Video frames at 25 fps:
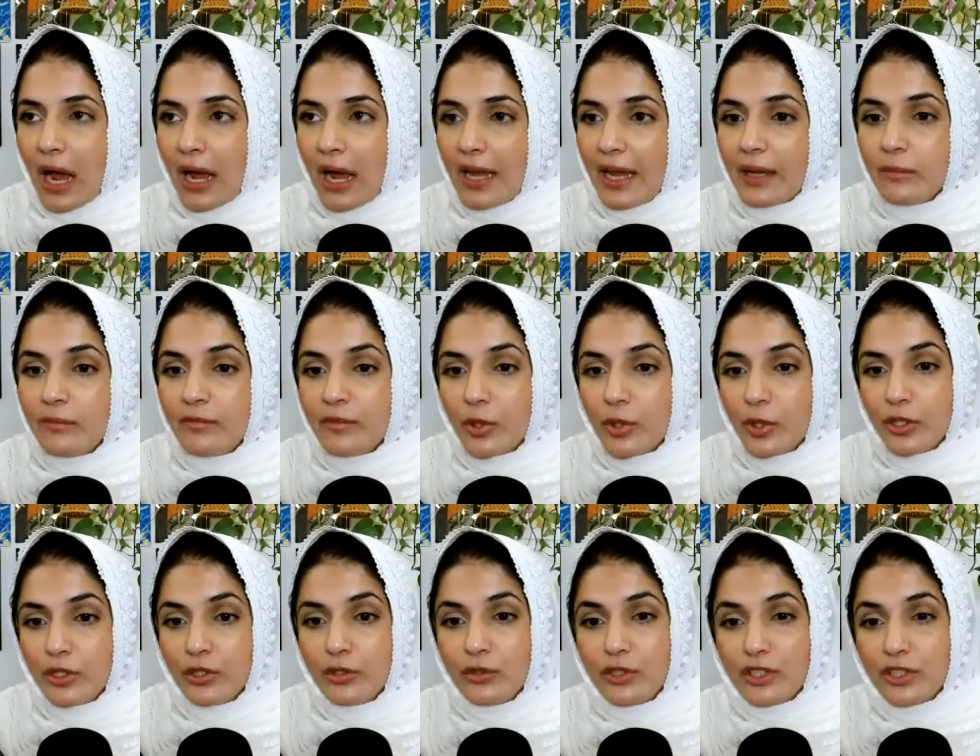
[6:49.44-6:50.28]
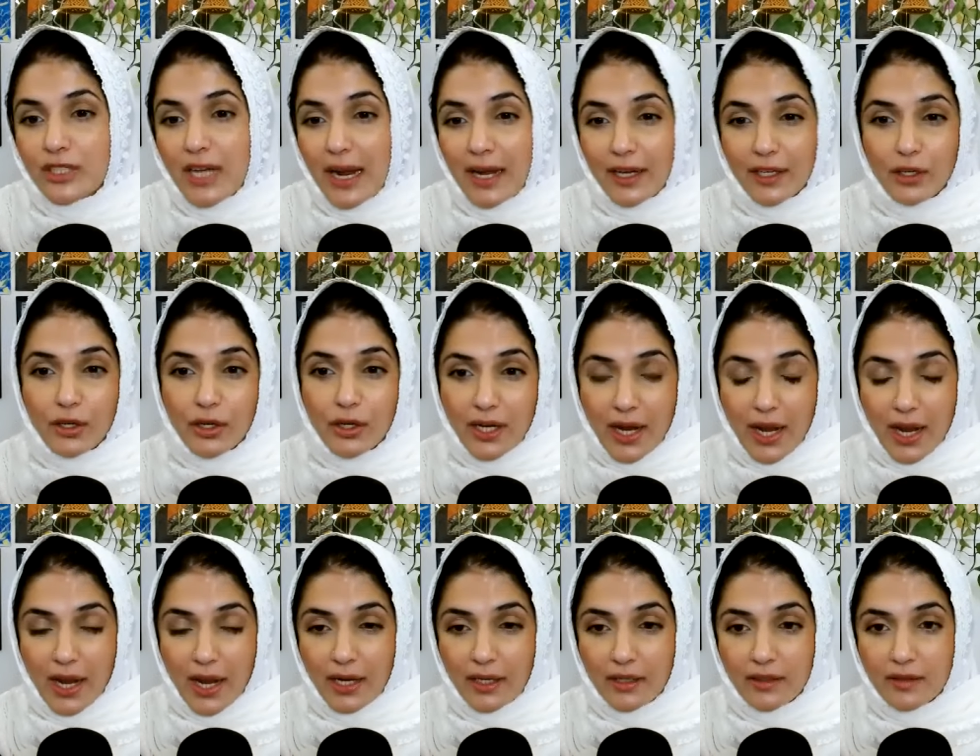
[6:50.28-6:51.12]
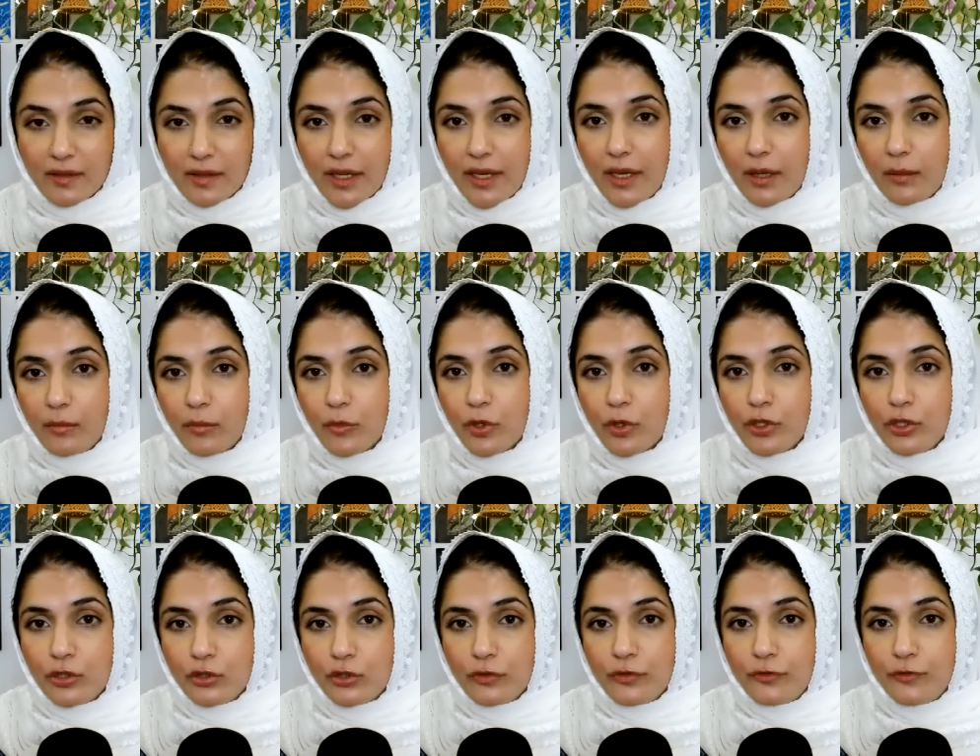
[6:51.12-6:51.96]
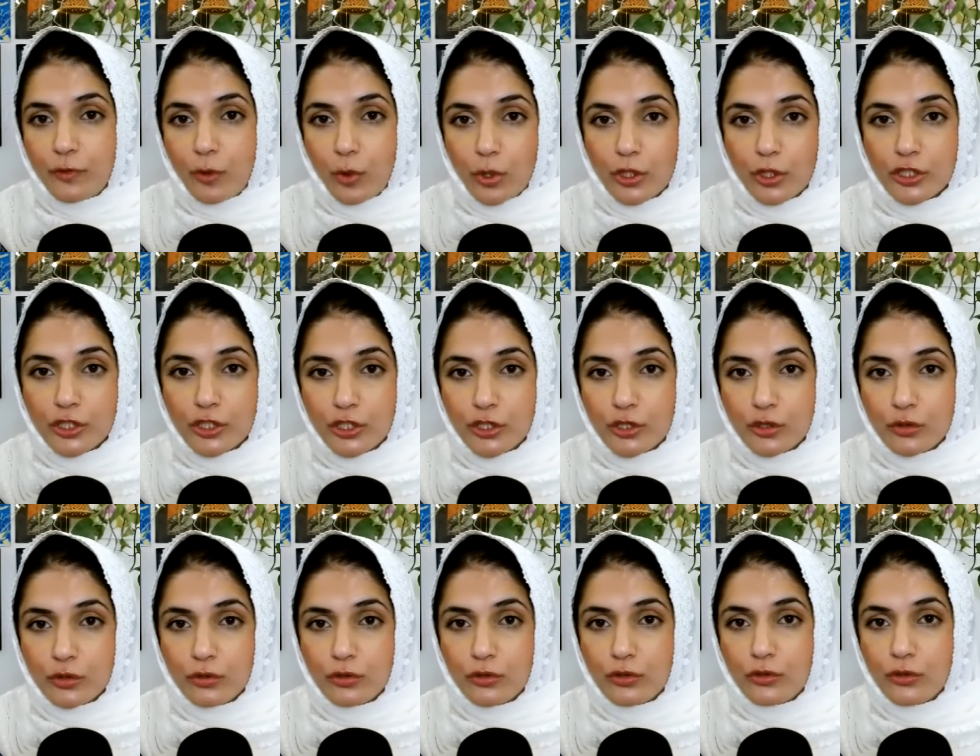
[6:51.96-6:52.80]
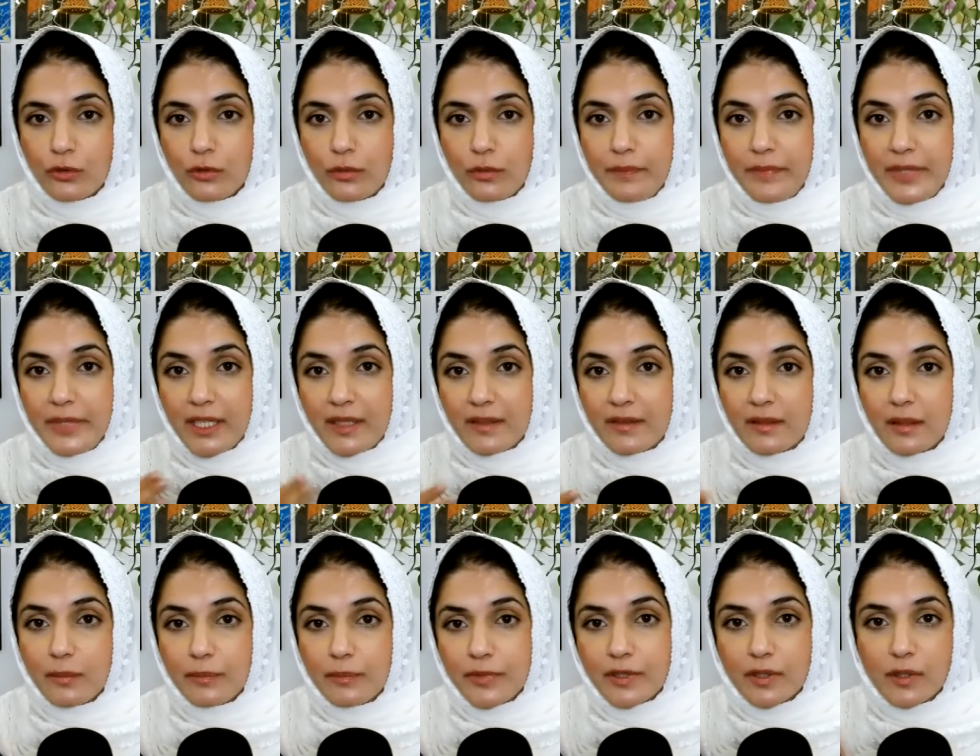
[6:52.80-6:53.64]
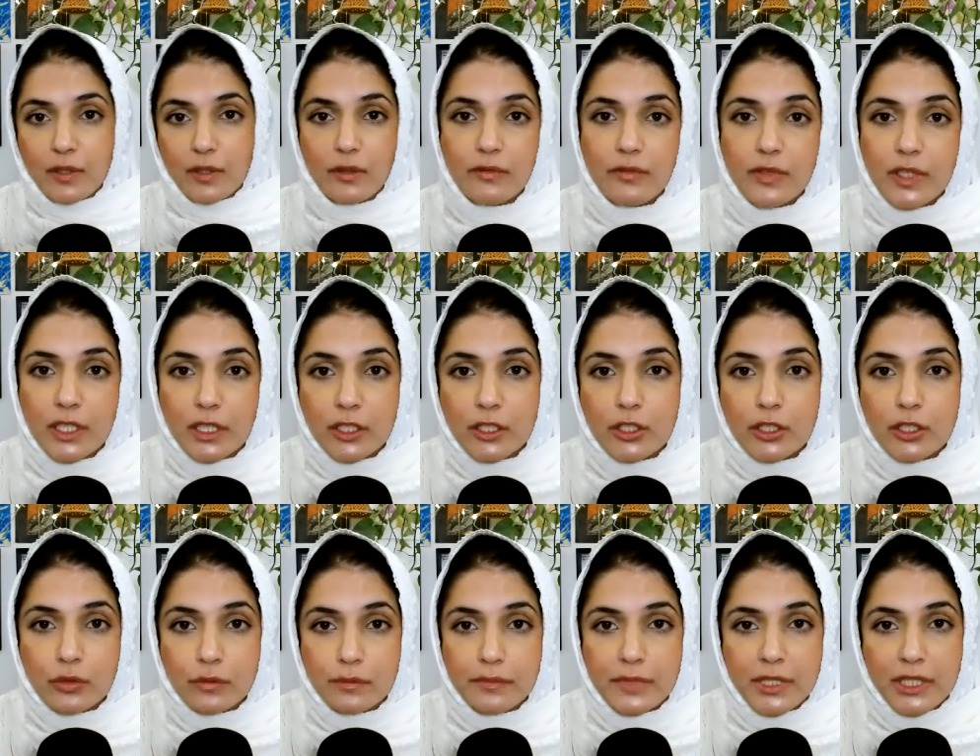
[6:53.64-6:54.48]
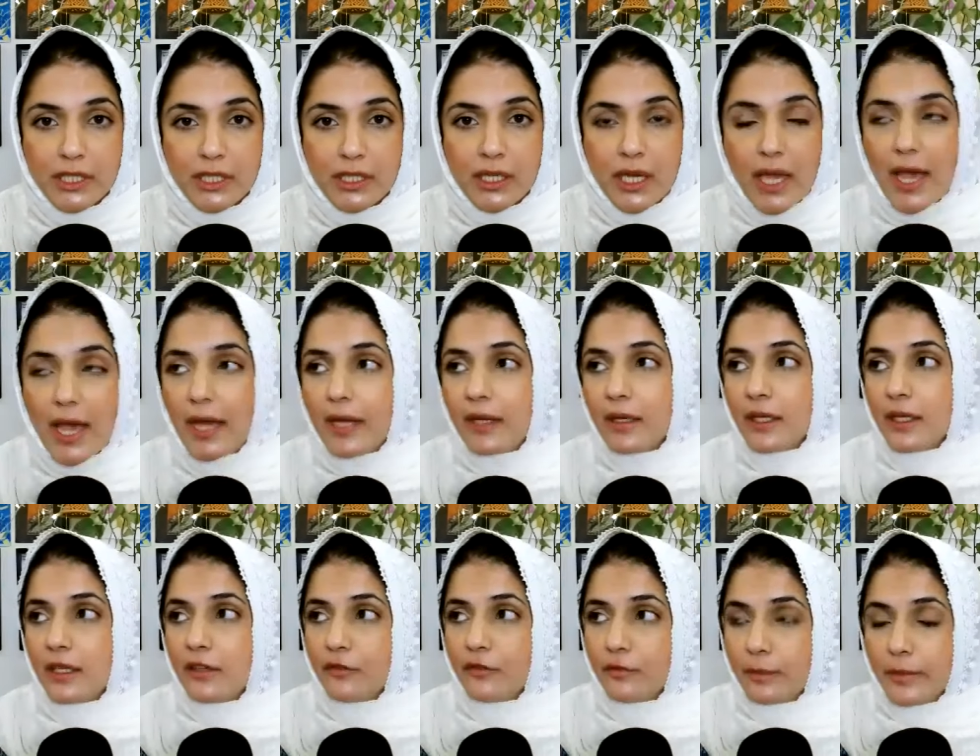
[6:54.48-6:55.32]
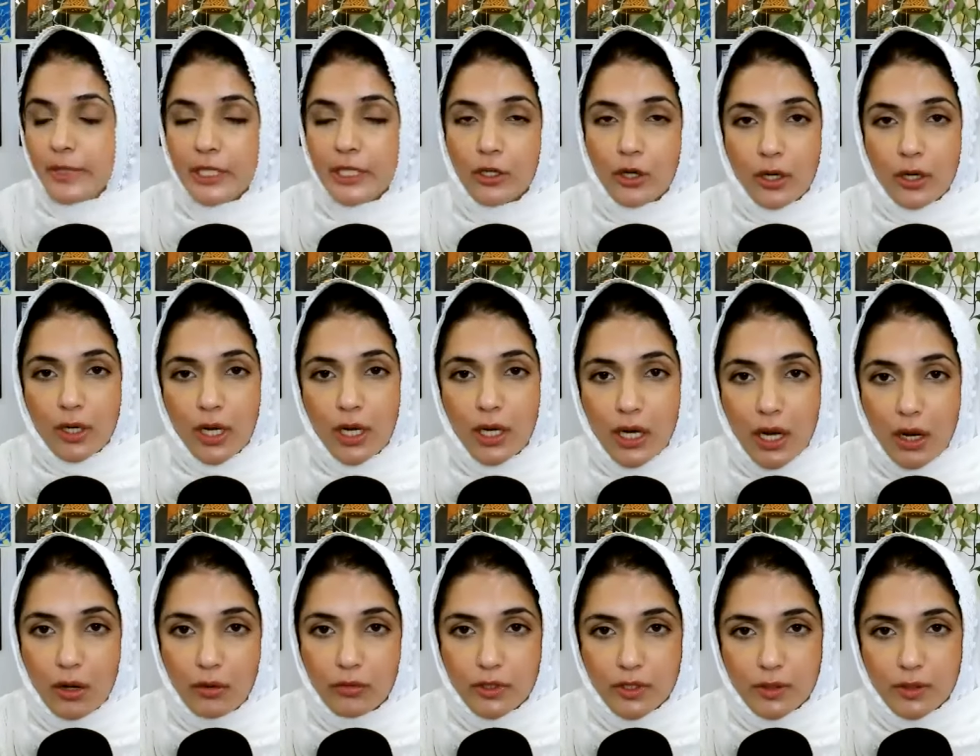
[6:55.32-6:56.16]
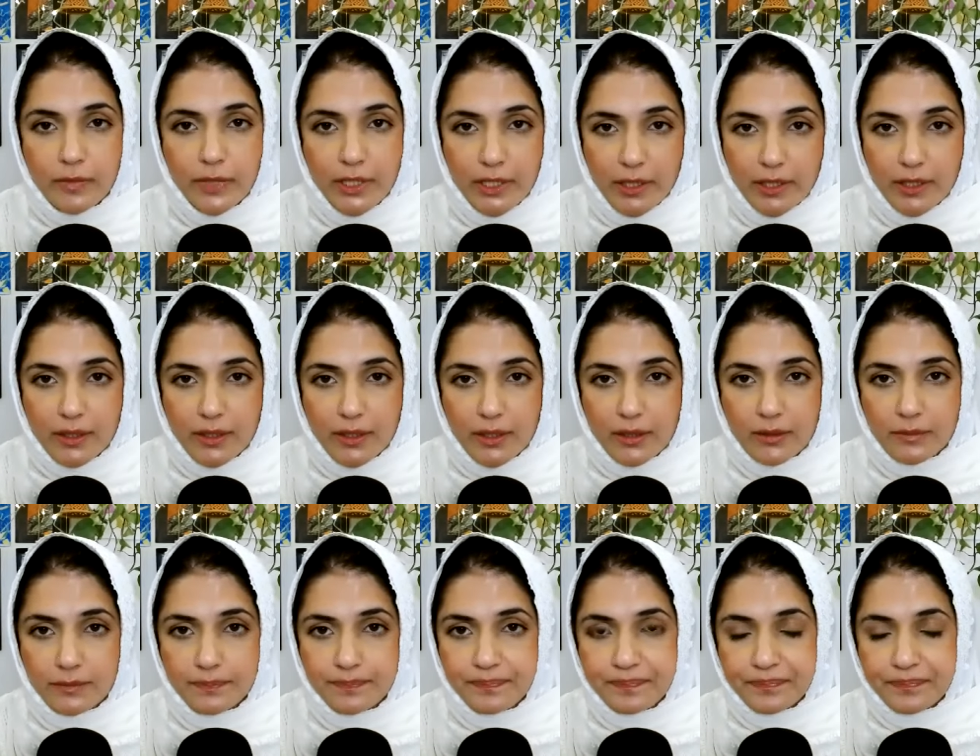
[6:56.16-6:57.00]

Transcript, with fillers: i am going to tie your hands and i'm going to force you to be subservient to me and give me your accountability